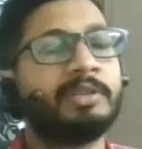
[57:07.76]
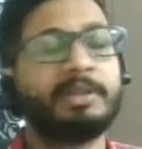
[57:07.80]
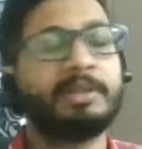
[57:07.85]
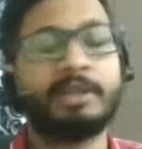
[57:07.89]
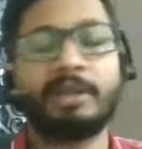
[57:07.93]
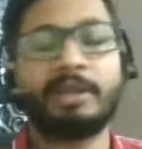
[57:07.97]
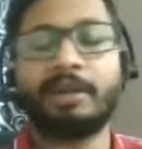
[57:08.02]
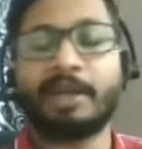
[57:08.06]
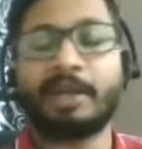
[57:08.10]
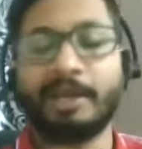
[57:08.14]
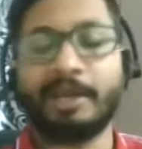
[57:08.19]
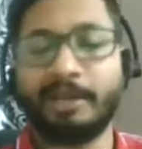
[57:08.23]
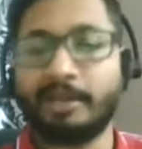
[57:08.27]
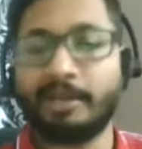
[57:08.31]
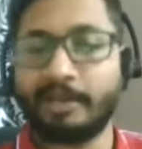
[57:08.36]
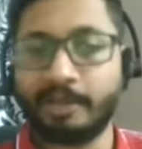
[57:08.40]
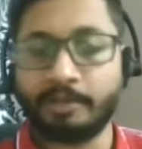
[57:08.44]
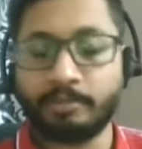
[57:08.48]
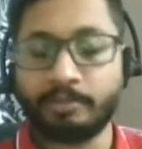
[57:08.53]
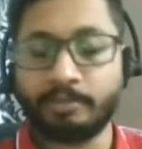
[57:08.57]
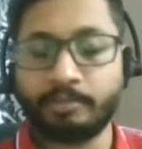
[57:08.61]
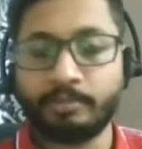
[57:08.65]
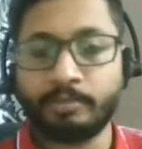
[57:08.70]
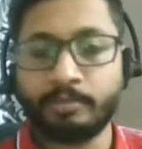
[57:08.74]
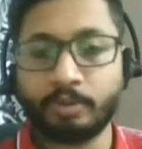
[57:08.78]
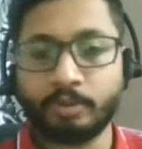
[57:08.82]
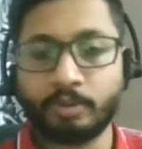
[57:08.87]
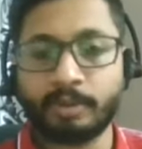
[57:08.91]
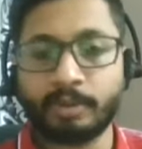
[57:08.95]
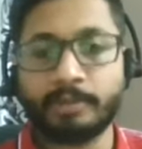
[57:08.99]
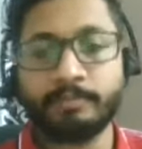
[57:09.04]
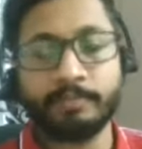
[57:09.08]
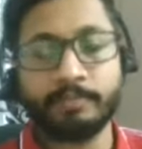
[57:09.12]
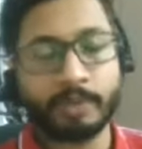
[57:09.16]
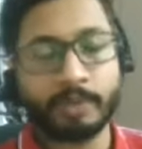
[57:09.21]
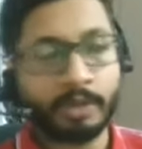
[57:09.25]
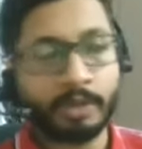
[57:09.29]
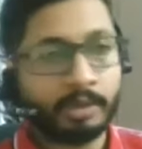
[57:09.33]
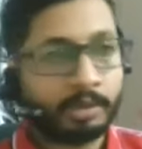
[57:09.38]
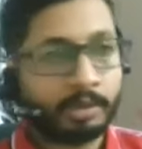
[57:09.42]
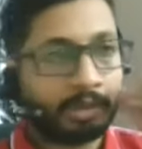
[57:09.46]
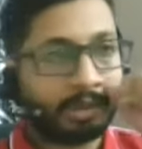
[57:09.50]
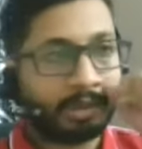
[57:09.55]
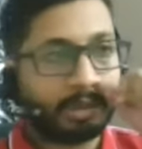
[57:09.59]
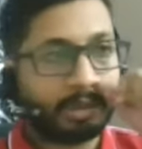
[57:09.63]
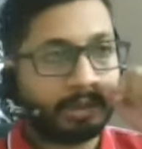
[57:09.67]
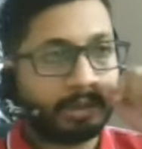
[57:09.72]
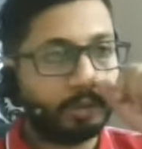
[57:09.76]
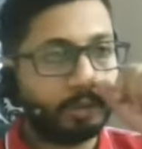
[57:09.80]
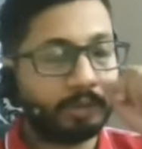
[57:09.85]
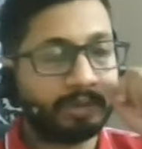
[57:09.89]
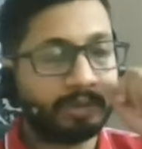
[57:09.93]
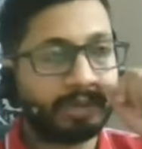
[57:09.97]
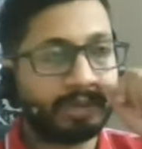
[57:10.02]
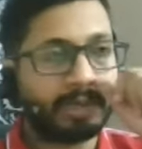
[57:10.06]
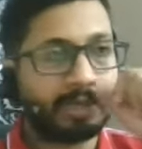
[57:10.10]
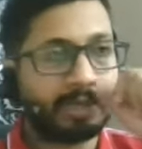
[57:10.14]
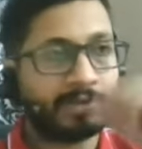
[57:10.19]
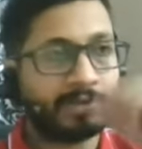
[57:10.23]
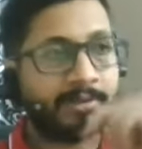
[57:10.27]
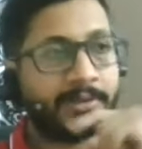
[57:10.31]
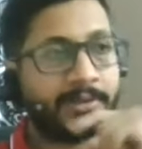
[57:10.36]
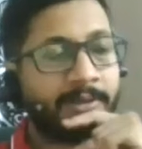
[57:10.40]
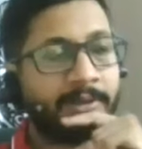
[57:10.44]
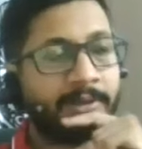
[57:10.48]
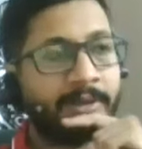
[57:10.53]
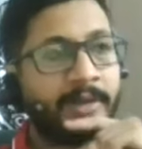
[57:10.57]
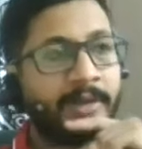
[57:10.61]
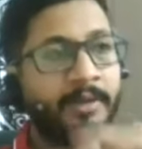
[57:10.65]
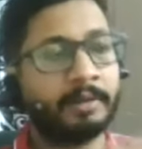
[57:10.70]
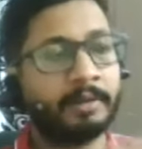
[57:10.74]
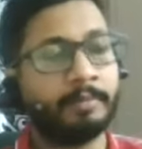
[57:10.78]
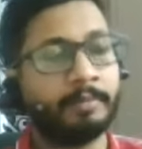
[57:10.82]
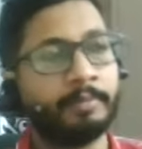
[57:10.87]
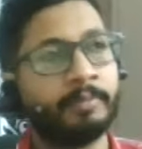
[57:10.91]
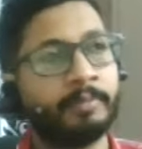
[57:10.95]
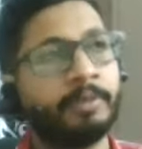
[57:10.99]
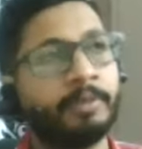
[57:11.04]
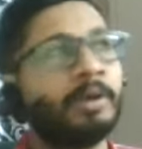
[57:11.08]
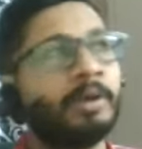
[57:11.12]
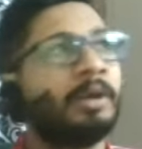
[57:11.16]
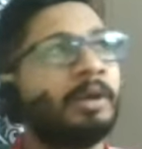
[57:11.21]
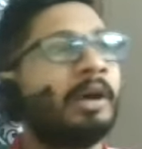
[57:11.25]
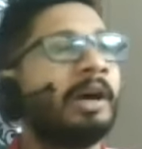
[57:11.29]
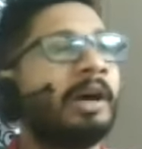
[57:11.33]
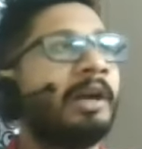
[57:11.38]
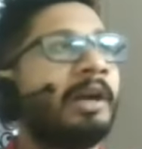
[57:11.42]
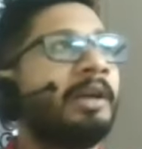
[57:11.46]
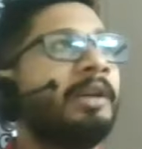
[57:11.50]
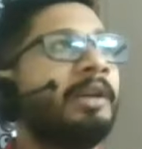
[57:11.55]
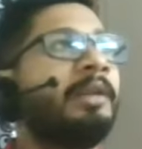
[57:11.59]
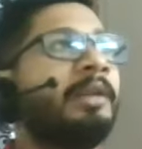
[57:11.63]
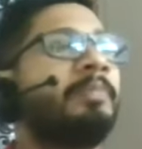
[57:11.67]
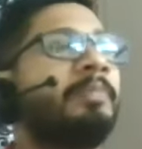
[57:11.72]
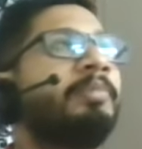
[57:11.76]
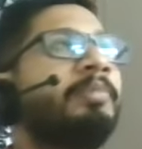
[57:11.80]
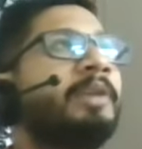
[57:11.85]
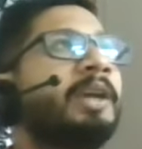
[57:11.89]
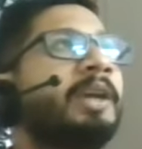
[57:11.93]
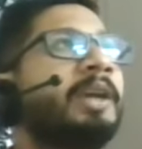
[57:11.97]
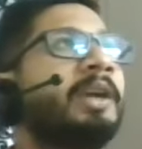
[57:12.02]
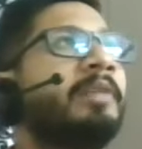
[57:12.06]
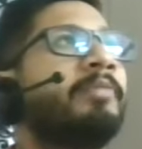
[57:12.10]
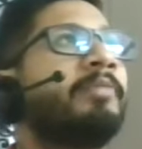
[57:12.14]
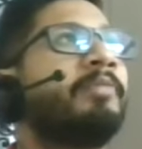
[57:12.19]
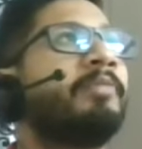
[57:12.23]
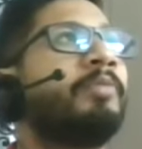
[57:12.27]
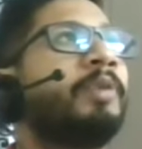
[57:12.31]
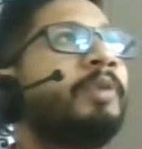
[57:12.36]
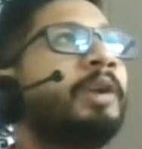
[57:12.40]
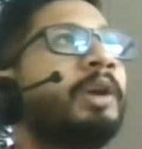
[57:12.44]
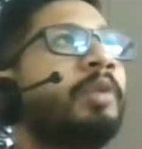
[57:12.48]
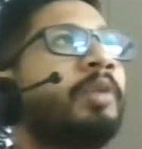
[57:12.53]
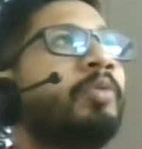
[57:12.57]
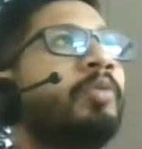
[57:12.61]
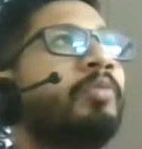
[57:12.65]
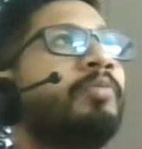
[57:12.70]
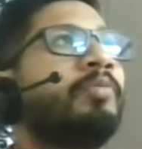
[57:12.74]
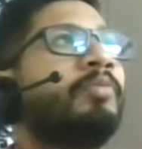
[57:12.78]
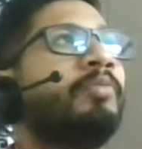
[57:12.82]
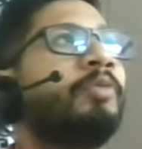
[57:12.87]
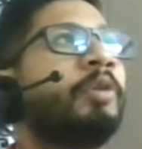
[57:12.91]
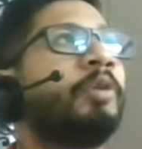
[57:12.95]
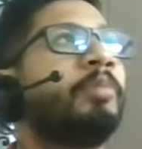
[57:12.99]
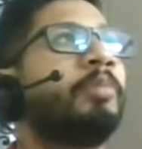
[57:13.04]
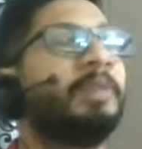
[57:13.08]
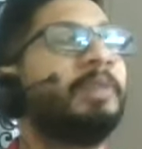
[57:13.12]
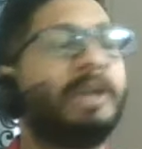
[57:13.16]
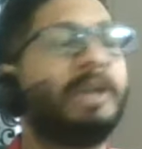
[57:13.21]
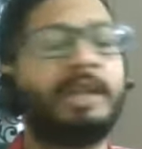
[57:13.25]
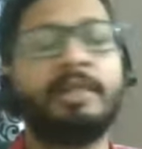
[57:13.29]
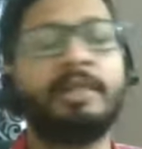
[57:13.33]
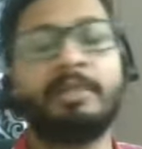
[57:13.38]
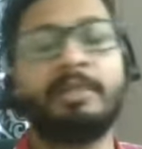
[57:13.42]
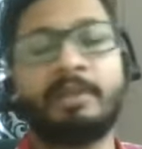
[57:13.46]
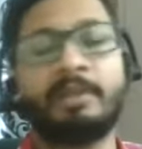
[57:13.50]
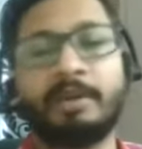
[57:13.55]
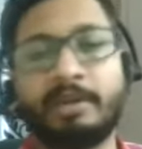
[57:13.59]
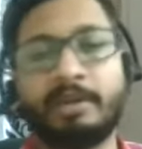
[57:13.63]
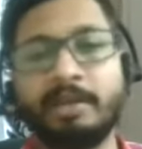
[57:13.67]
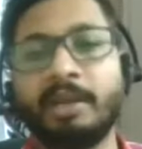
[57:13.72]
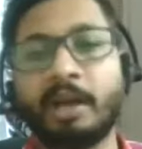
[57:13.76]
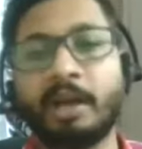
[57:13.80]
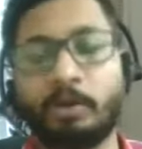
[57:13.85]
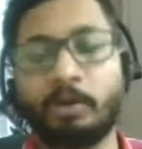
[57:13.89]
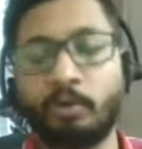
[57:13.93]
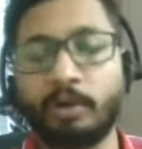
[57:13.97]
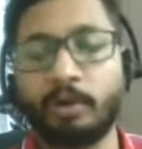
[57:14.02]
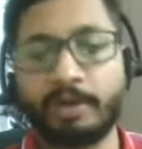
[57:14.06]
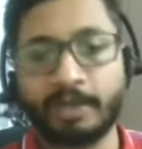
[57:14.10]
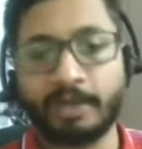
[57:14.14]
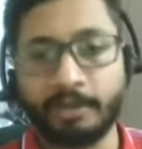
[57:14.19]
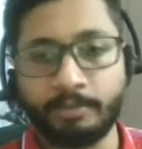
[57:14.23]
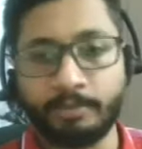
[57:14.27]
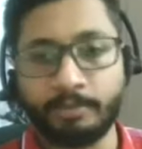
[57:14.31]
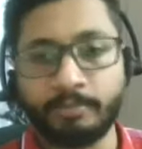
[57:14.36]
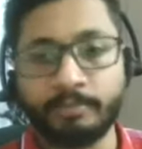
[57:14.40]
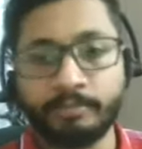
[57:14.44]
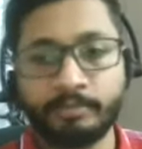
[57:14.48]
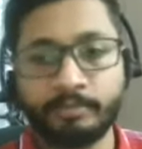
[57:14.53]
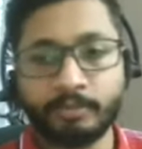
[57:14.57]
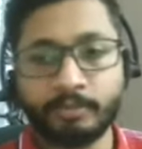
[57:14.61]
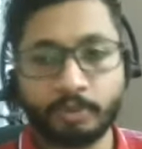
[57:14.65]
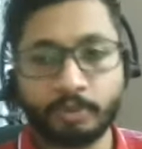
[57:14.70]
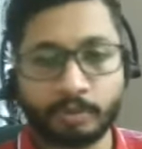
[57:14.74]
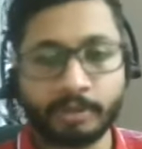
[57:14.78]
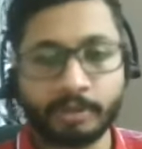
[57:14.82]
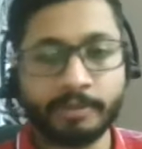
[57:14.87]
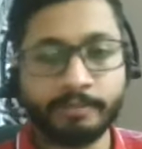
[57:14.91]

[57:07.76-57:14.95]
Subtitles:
the night time. Okay. Those guys, I take around from 10:30 our time. Okay.